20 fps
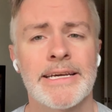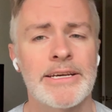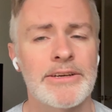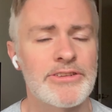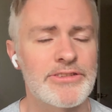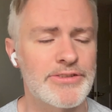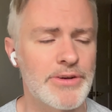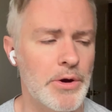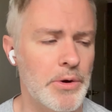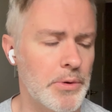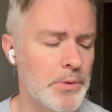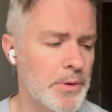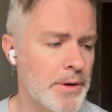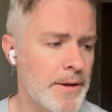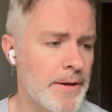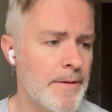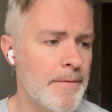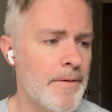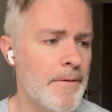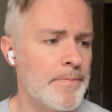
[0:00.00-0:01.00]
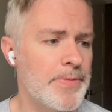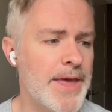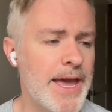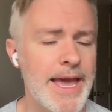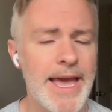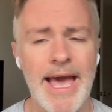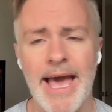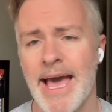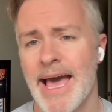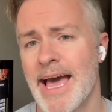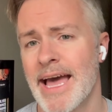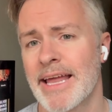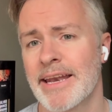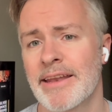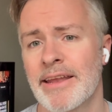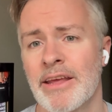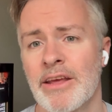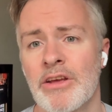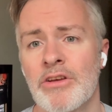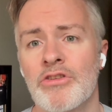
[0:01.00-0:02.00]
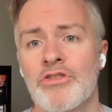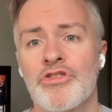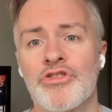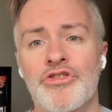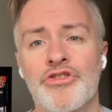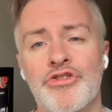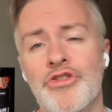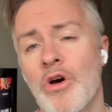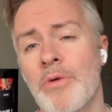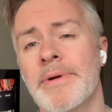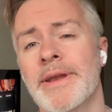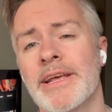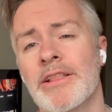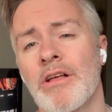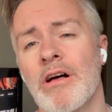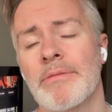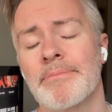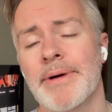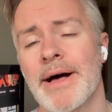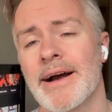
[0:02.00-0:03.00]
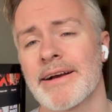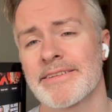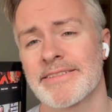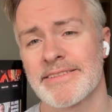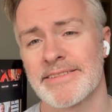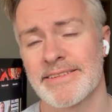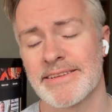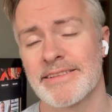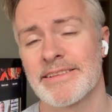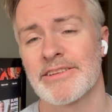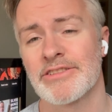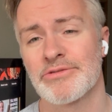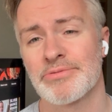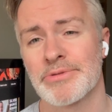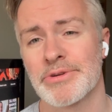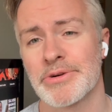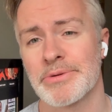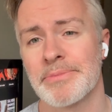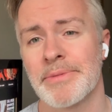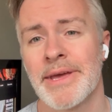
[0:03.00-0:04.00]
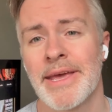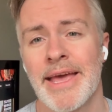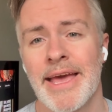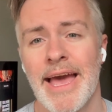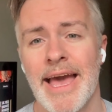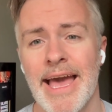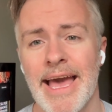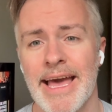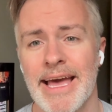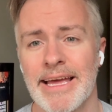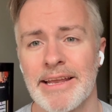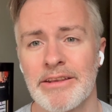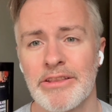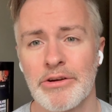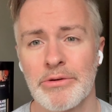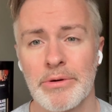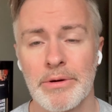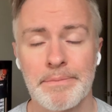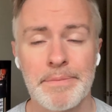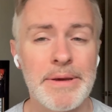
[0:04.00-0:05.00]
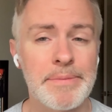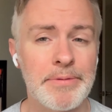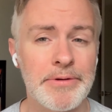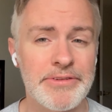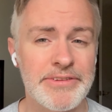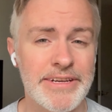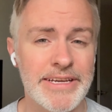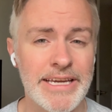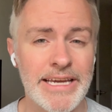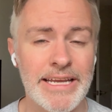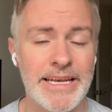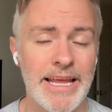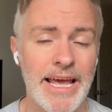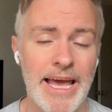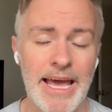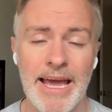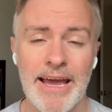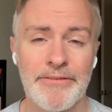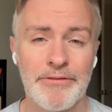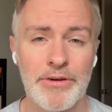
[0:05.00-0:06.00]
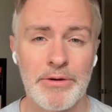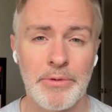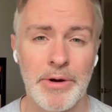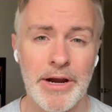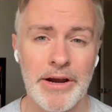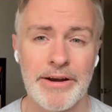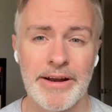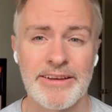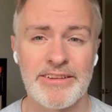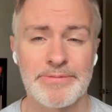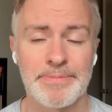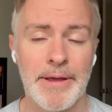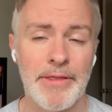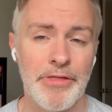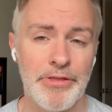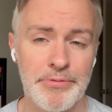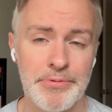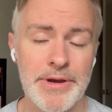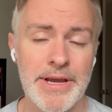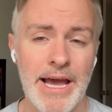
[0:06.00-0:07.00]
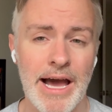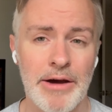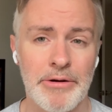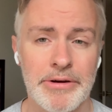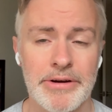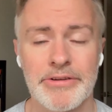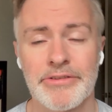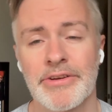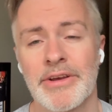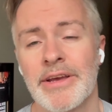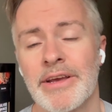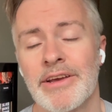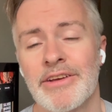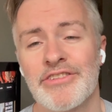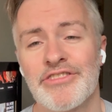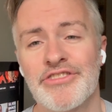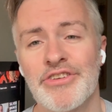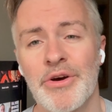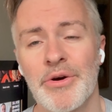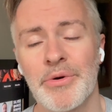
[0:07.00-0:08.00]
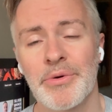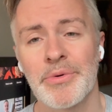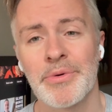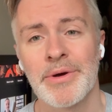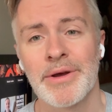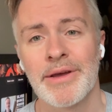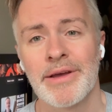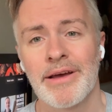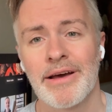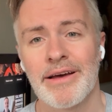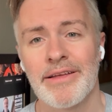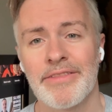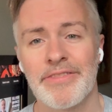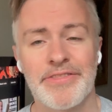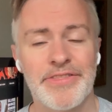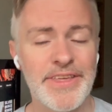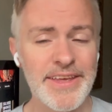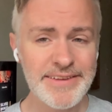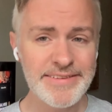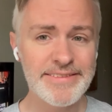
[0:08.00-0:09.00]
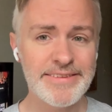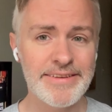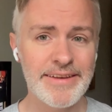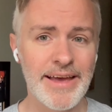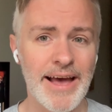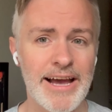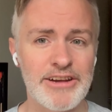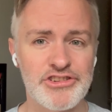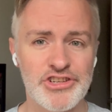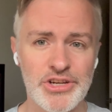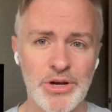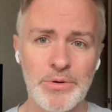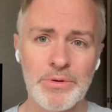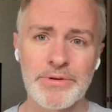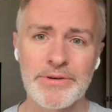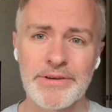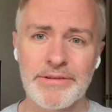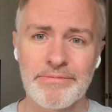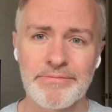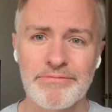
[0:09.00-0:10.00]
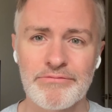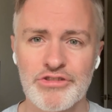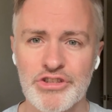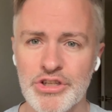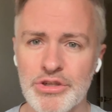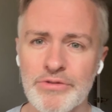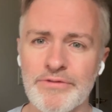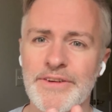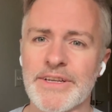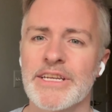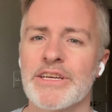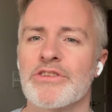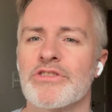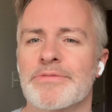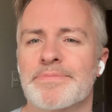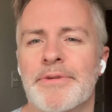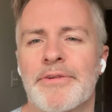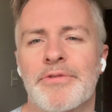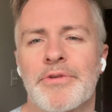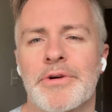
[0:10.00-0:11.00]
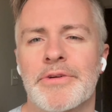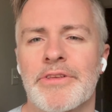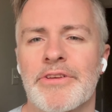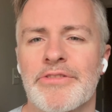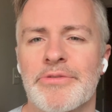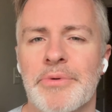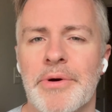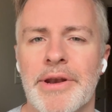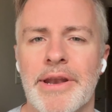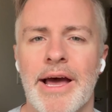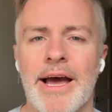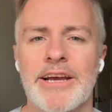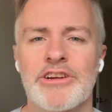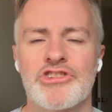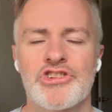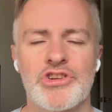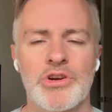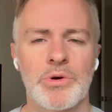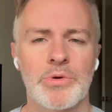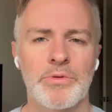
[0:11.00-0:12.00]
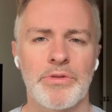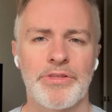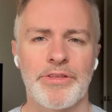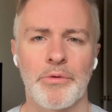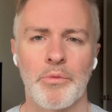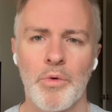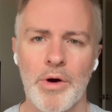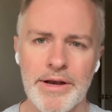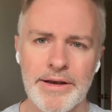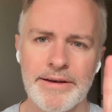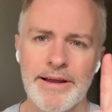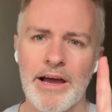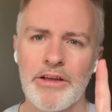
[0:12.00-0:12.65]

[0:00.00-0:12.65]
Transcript: So they had so many long boxes in this room, and there were people digging everywhere, and I spent three hours. So uh, this, I showed two videos before this one. I showed the $1